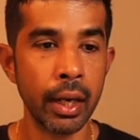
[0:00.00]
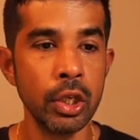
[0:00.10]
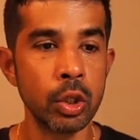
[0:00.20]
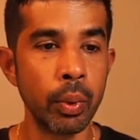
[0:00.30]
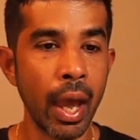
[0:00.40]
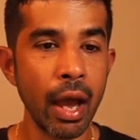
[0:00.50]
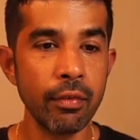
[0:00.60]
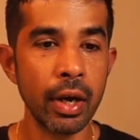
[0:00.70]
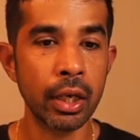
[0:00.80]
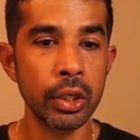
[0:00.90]
So we have
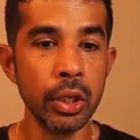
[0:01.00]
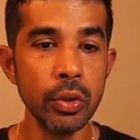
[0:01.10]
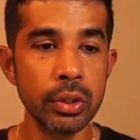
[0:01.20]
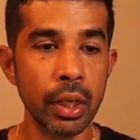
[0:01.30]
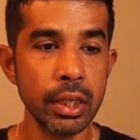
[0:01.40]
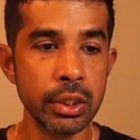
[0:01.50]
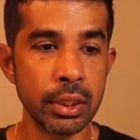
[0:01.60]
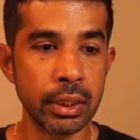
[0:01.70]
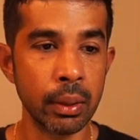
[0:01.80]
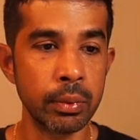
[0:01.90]
a new search
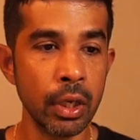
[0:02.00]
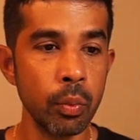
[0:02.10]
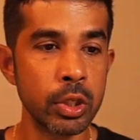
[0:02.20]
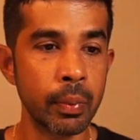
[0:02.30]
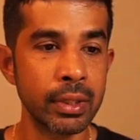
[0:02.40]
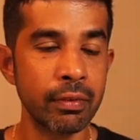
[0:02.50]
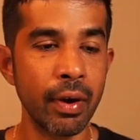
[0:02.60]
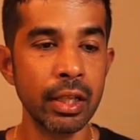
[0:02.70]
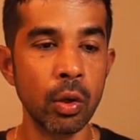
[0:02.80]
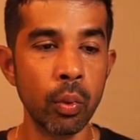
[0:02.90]
descriptor. We specify
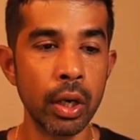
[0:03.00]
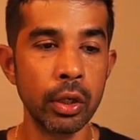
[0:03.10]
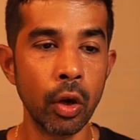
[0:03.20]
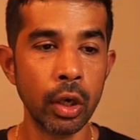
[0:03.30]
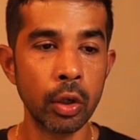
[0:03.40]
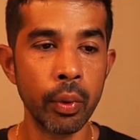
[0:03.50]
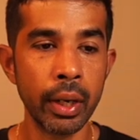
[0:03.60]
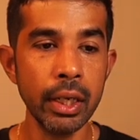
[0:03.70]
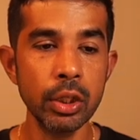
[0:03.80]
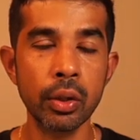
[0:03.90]
the word
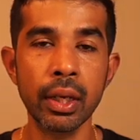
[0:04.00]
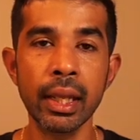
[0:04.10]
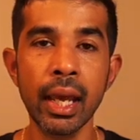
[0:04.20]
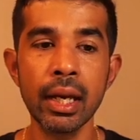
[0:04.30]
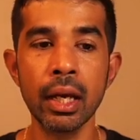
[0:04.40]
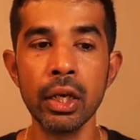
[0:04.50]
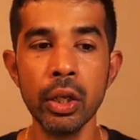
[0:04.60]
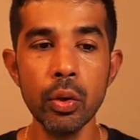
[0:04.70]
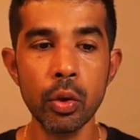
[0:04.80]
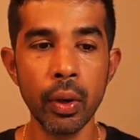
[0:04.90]
.query to create a
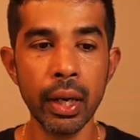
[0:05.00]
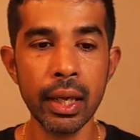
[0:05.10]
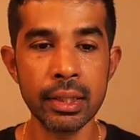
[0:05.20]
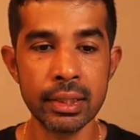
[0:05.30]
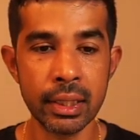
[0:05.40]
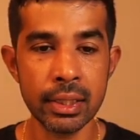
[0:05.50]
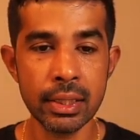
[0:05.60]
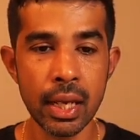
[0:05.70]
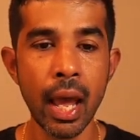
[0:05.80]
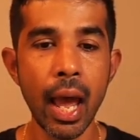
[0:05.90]
new query instance,
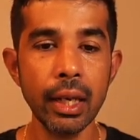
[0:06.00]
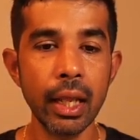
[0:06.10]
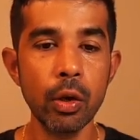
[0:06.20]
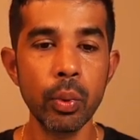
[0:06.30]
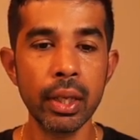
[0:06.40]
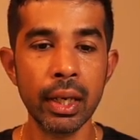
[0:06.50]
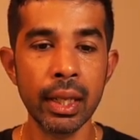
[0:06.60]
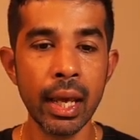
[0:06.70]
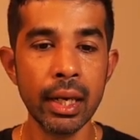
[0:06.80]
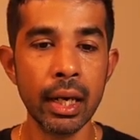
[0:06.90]
and then we
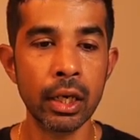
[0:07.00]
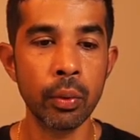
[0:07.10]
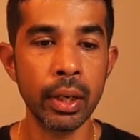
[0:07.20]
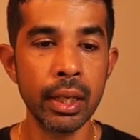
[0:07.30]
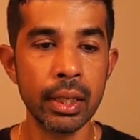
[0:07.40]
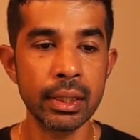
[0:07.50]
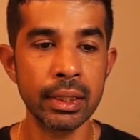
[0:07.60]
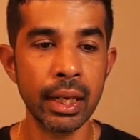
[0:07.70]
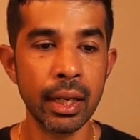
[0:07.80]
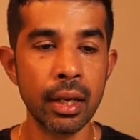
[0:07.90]
create a query
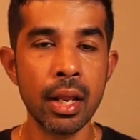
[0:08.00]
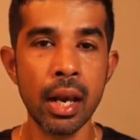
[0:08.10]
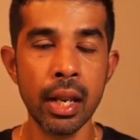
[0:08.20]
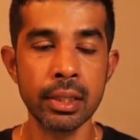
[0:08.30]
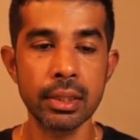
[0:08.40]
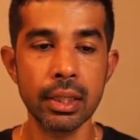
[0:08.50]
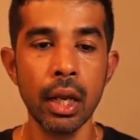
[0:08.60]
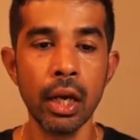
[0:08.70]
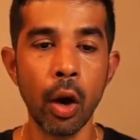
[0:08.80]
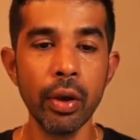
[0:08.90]
container list.
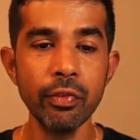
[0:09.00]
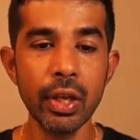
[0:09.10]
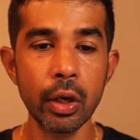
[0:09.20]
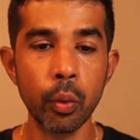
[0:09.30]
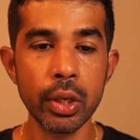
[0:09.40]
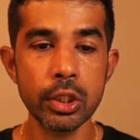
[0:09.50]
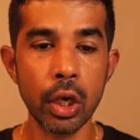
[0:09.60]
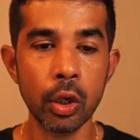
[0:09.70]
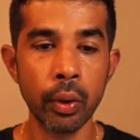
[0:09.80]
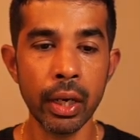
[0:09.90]
Now, if the
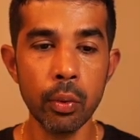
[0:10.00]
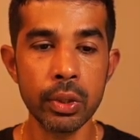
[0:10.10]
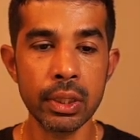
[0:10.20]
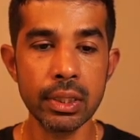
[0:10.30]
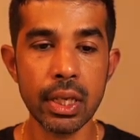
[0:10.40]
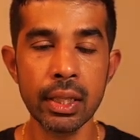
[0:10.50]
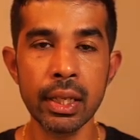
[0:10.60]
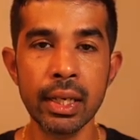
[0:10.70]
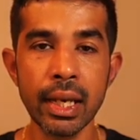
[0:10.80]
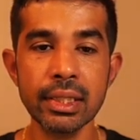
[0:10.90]
request.query, which is the
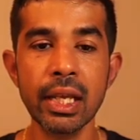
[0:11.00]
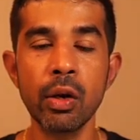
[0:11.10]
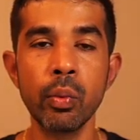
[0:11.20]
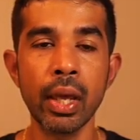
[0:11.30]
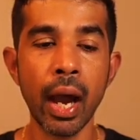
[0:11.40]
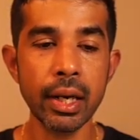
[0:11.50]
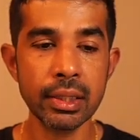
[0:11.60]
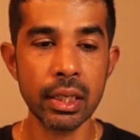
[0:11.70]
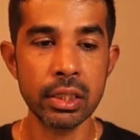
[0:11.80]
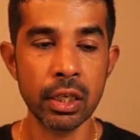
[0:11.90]
text that we are
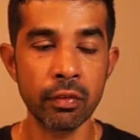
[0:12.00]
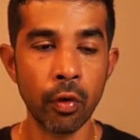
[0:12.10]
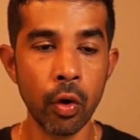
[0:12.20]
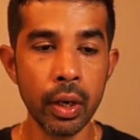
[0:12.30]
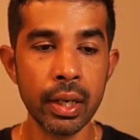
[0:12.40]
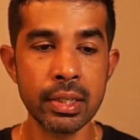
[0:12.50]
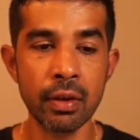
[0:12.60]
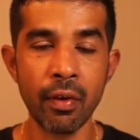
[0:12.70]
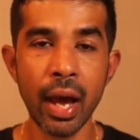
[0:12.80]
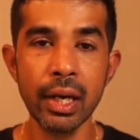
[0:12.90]
searching for, is a
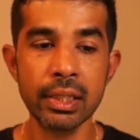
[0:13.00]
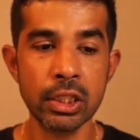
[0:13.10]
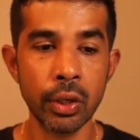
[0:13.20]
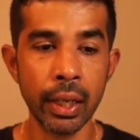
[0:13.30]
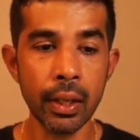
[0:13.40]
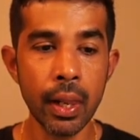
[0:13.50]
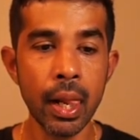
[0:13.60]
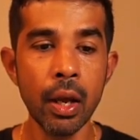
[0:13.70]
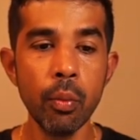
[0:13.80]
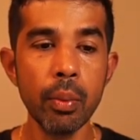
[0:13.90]
valid string,
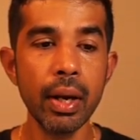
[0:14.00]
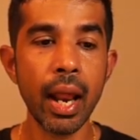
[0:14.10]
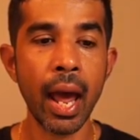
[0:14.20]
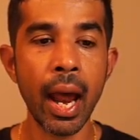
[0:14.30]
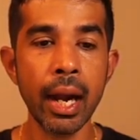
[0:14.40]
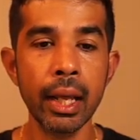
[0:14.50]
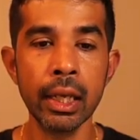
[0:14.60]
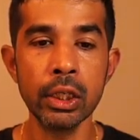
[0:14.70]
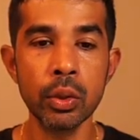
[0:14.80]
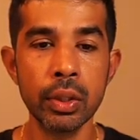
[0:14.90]
we will add
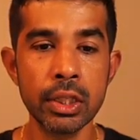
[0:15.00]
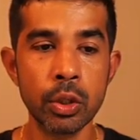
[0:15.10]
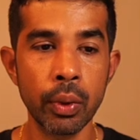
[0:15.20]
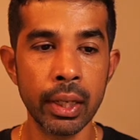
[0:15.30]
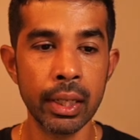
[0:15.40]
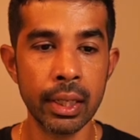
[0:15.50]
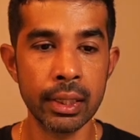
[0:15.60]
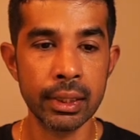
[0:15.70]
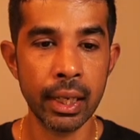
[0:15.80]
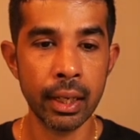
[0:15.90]
into this query
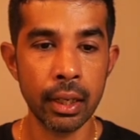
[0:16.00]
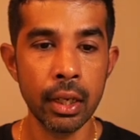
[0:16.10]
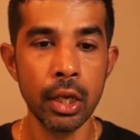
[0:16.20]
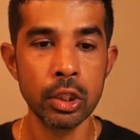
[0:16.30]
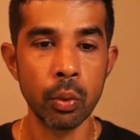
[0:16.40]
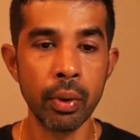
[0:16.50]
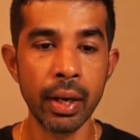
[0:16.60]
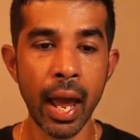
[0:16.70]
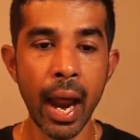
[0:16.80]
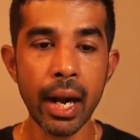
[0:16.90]
container. So we will
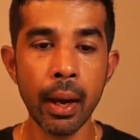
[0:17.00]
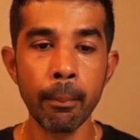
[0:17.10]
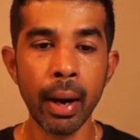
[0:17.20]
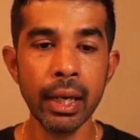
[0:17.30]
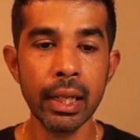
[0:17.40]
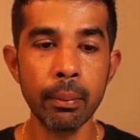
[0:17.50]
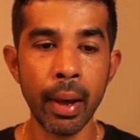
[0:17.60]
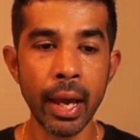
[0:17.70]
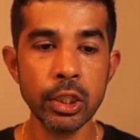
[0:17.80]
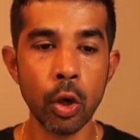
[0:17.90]
add a
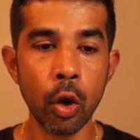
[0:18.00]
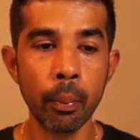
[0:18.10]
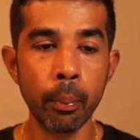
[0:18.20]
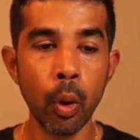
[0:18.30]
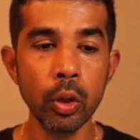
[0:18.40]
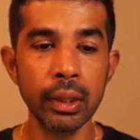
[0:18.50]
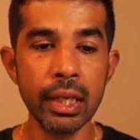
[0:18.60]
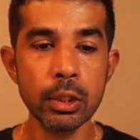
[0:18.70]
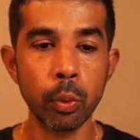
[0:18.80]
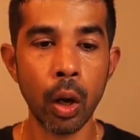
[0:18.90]
multi-match on both
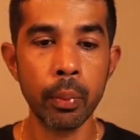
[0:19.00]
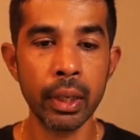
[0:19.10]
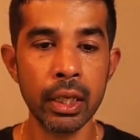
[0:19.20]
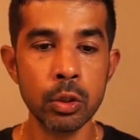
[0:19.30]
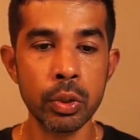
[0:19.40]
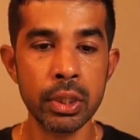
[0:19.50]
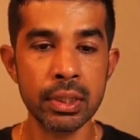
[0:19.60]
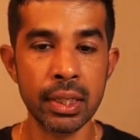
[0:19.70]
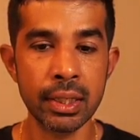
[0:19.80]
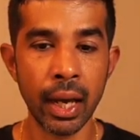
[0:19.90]
these properties, which is
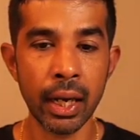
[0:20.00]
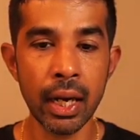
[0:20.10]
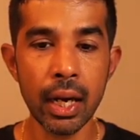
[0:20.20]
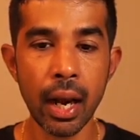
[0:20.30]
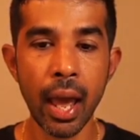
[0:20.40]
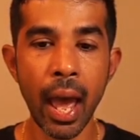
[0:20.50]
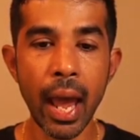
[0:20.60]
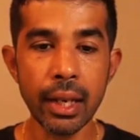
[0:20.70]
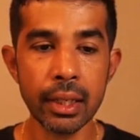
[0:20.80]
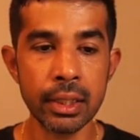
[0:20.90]
the title
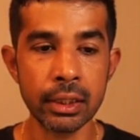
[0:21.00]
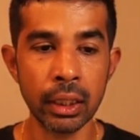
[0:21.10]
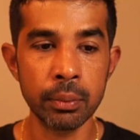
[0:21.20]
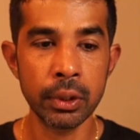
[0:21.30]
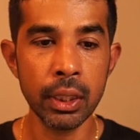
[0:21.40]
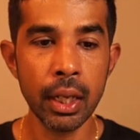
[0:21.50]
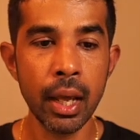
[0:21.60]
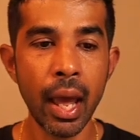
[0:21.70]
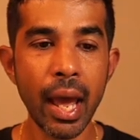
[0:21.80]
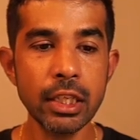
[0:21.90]
and the description,
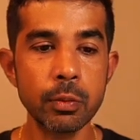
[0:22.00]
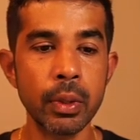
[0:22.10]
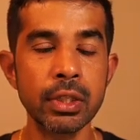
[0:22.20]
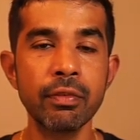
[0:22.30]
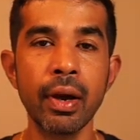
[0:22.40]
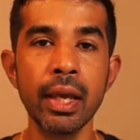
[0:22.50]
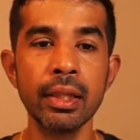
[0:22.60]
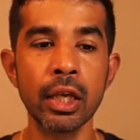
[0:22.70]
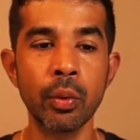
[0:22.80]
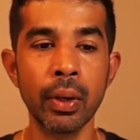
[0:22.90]
and specify the
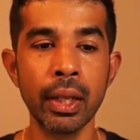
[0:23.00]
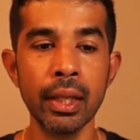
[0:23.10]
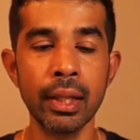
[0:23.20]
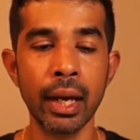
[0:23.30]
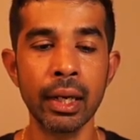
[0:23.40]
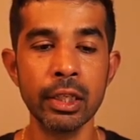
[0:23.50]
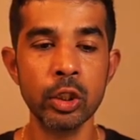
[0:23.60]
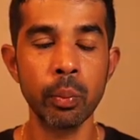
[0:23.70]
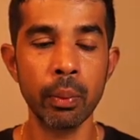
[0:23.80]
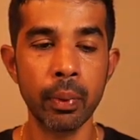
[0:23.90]
query that needs to
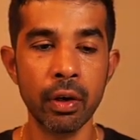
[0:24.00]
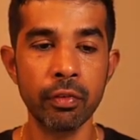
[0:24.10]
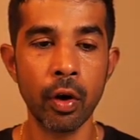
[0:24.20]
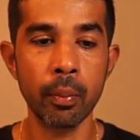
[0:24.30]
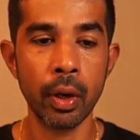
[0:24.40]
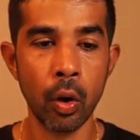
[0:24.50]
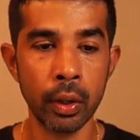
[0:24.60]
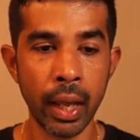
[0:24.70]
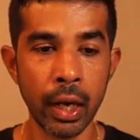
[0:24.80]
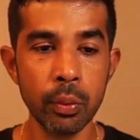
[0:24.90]
be performed on
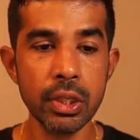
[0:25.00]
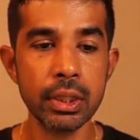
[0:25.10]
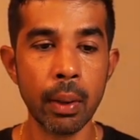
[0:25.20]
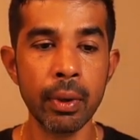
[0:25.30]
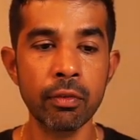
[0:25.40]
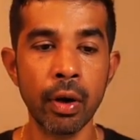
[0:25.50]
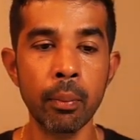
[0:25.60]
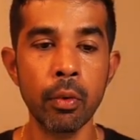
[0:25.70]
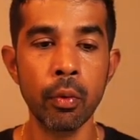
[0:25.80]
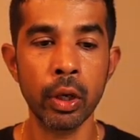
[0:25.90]
that, which is coming from
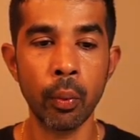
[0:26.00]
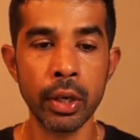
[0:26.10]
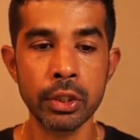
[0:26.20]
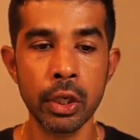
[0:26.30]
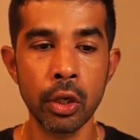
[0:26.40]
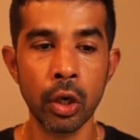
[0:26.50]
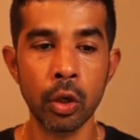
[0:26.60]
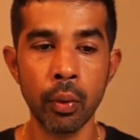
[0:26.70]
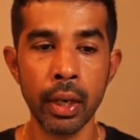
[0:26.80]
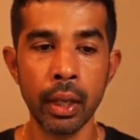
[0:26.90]

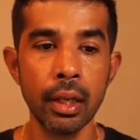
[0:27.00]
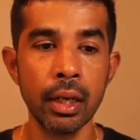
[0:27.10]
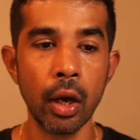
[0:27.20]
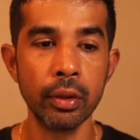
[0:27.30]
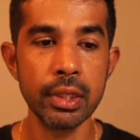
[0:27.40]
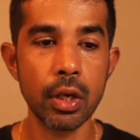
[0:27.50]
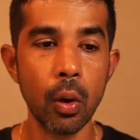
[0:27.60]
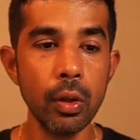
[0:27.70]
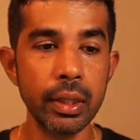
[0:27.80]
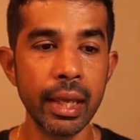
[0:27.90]
request.query. Now, this
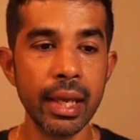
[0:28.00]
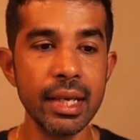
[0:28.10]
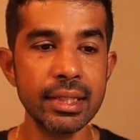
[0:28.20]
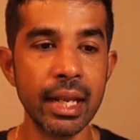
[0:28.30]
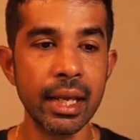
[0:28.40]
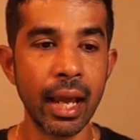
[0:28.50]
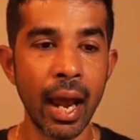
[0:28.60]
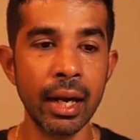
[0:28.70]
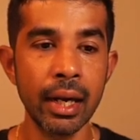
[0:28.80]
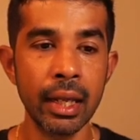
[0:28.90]
whole thing is getting
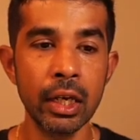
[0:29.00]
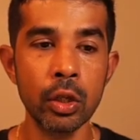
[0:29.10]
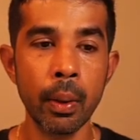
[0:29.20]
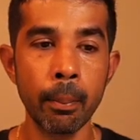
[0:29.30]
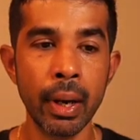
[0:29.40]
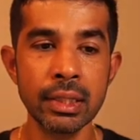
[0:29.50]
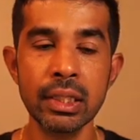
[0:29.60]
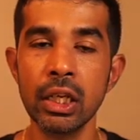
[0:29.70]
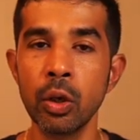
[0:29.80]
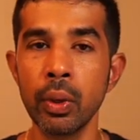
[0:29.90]
added into the must
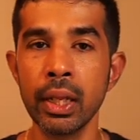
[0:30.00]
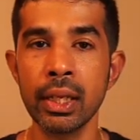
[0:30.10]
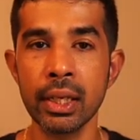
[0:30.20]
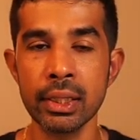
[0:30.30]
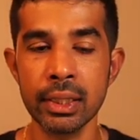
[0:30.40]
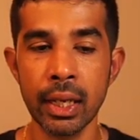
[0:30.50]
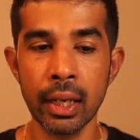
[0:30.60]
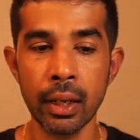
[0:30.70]
query container.